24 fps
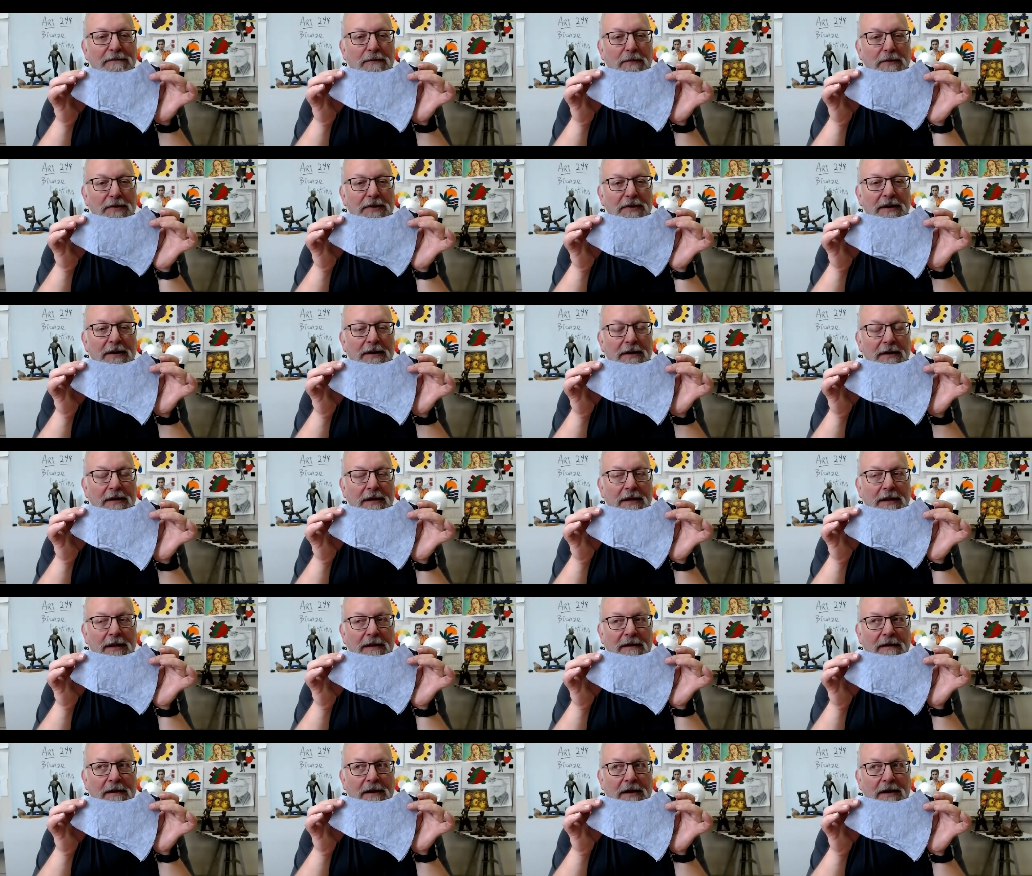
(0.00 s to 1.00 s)
for the
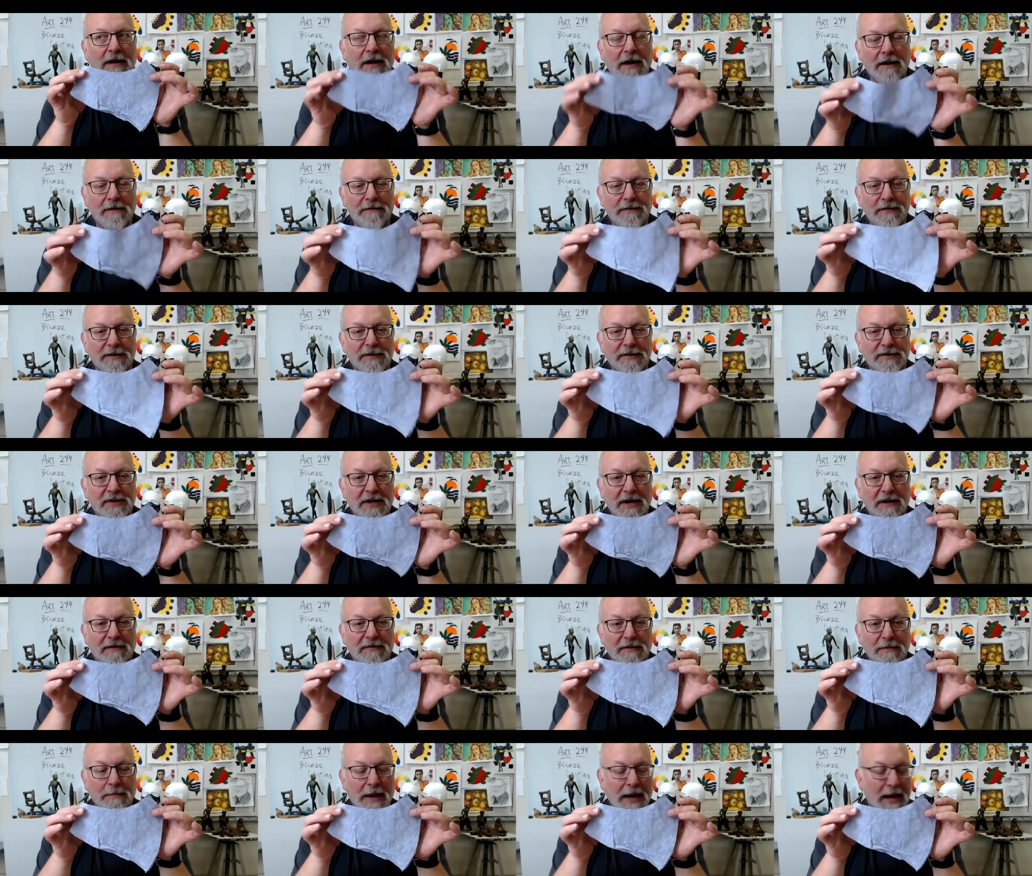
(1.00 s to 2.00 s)
covers
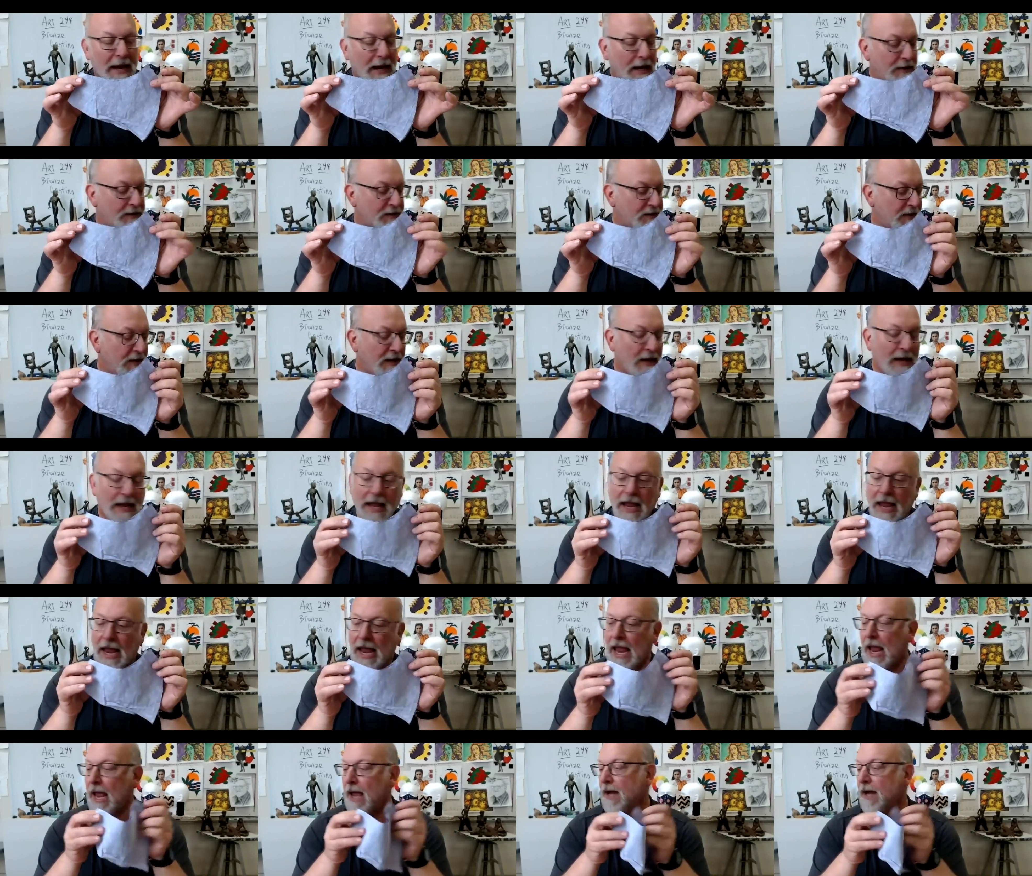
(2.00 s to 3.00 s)
of the mask,
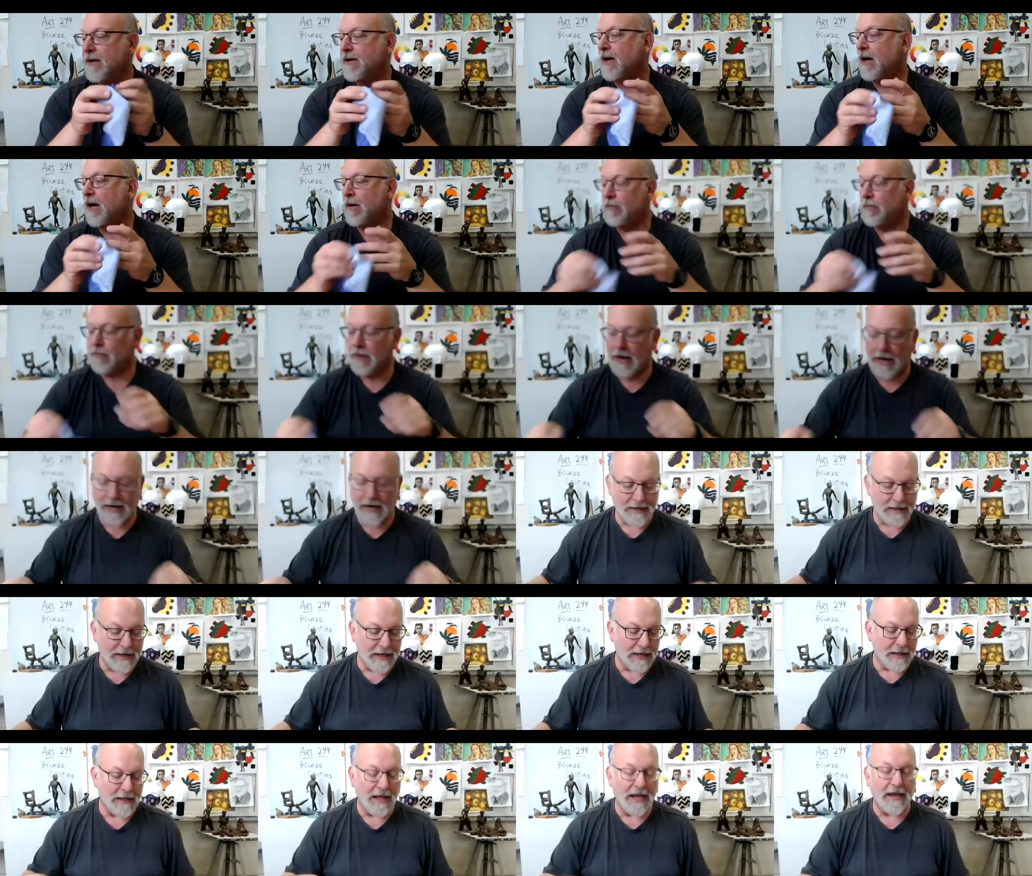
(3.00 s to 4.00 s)
and a right
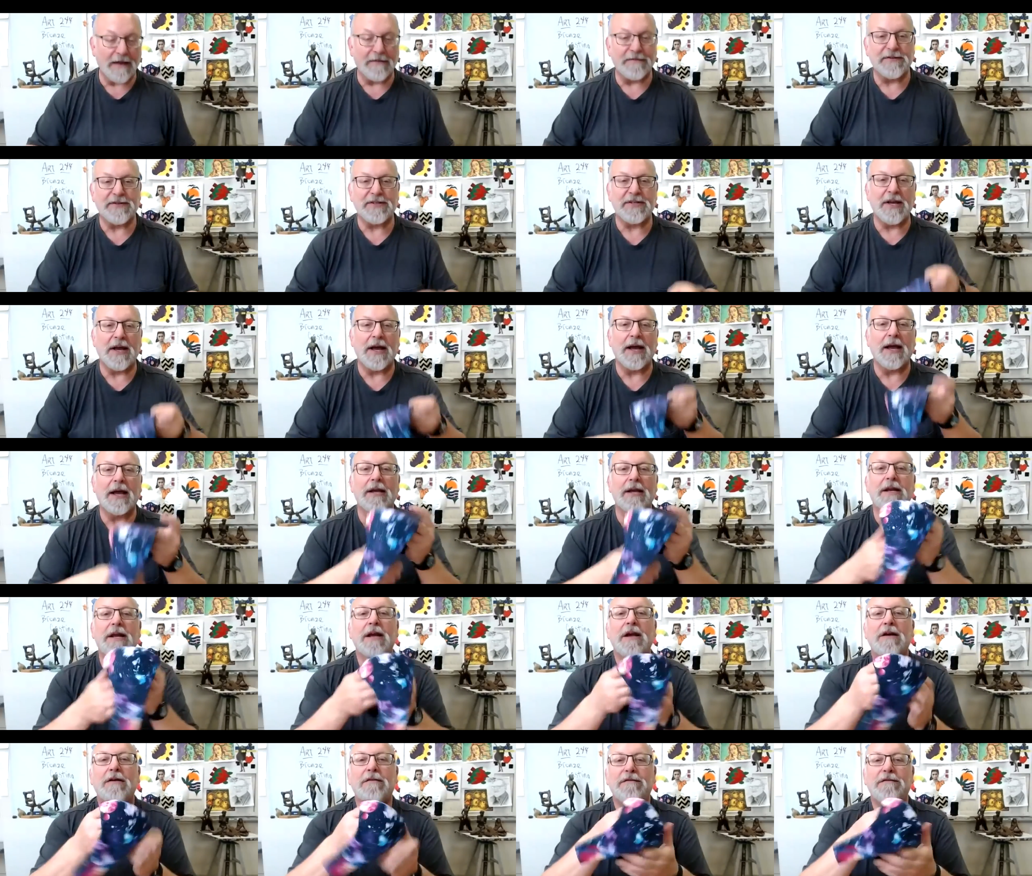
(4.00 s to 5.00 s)
and a left side
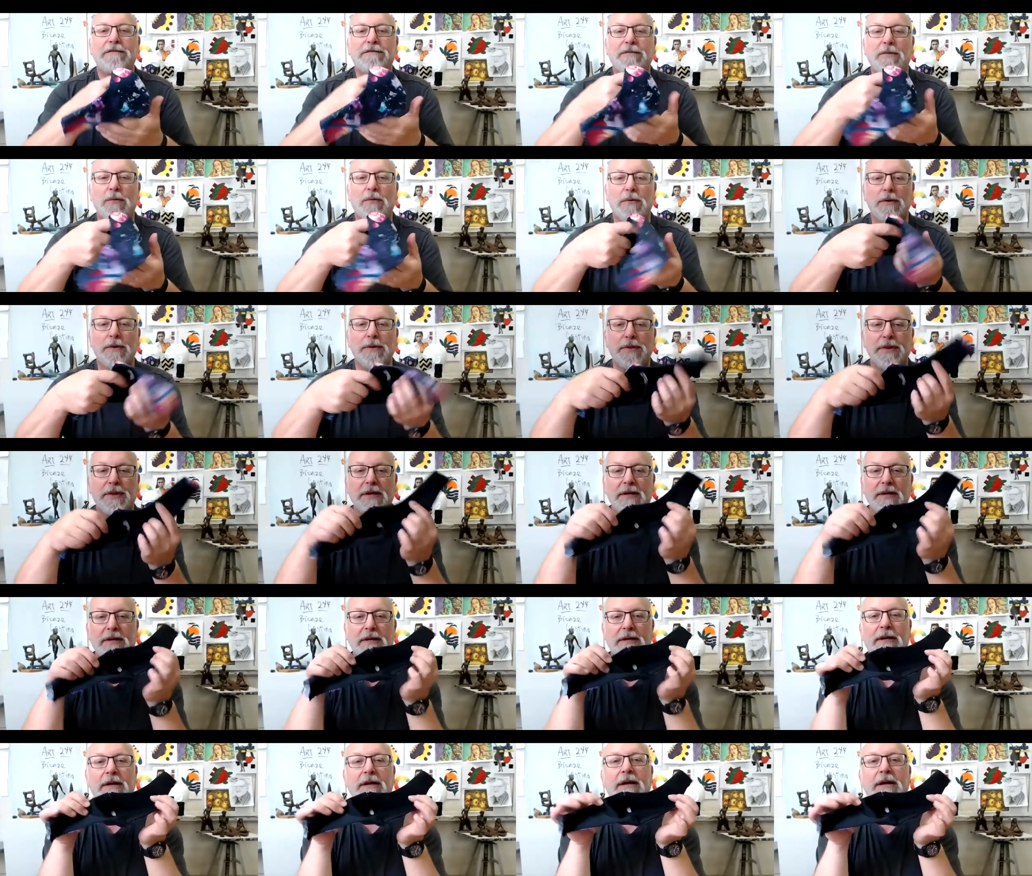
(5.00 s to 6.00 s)
for the